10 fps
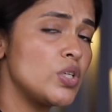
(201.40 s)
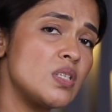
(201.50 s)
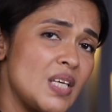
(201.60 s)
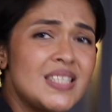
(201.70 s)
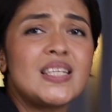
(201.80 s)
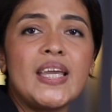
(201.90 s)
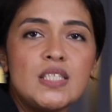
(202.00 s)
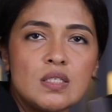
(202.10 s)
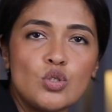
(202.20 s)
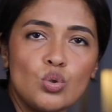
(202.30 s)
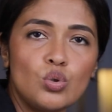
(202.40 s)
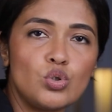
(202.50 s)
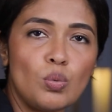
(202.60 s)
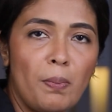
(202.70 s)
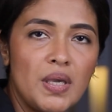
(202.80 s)
it's nice to
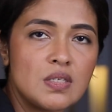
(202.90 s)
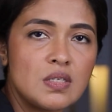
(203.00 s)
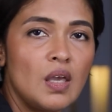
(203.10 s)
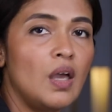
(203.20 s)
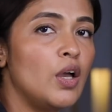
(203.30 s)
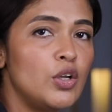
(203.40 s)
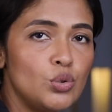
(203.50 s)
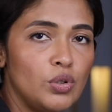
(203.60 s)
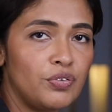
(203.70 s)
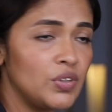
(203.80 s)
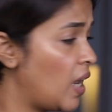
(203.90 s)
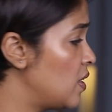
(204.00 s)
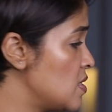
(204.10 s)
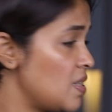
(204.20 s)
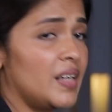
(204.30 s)
mix two different
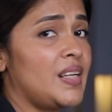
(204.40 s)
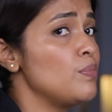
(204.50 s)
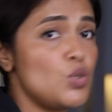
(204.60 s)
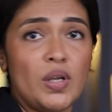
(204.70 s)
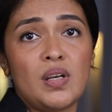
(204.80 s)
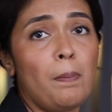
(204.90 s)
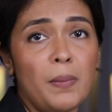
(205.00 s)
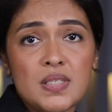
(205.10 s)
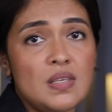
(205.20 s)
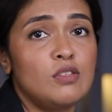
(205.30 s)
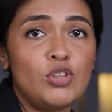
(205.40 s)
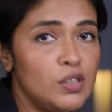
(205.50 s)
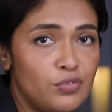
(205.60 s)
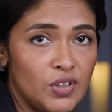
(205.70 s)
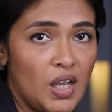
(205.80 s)
colors. There are times you end up mixing three
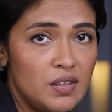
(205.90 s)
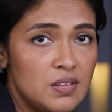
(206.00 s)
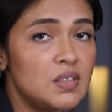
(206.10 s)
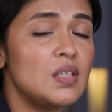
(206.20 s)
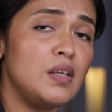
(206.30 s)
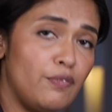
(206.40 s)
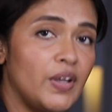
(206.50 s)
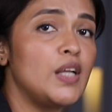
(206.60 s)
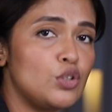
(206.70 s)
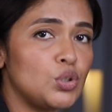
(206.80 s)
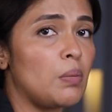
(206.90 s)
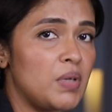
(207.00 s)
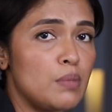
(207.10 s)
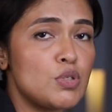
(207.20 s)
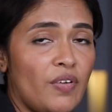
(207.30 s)
different colors. Difficult to
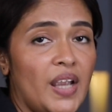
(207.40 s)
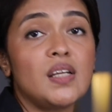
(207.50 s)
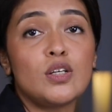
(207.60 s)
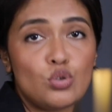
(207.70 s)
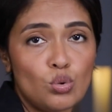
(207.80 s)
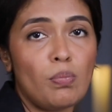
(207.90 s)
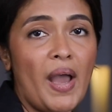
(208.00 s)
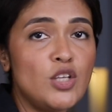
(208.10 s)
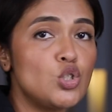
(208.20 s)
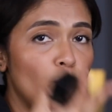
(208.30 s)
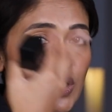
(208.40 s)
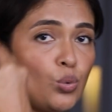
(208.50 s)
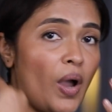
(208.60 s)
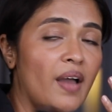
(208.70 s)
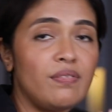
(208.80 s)
sometimes find a true match when
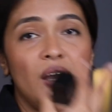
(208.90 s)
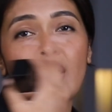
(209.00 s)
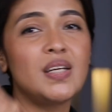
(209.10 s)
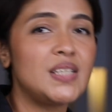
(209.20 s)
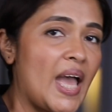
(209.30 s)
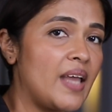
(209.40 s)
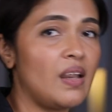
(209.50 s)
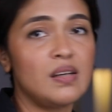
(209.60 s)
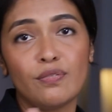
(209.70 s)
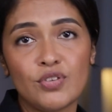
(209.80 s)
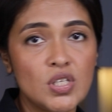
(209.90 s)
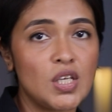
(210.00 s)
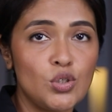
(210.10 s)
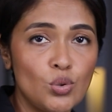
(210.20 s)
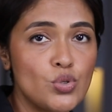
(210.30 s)
you have tan and different
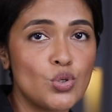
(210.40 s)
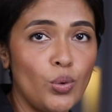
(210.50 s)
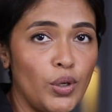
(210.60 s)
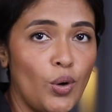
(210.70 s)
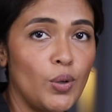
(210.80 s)
skin tones going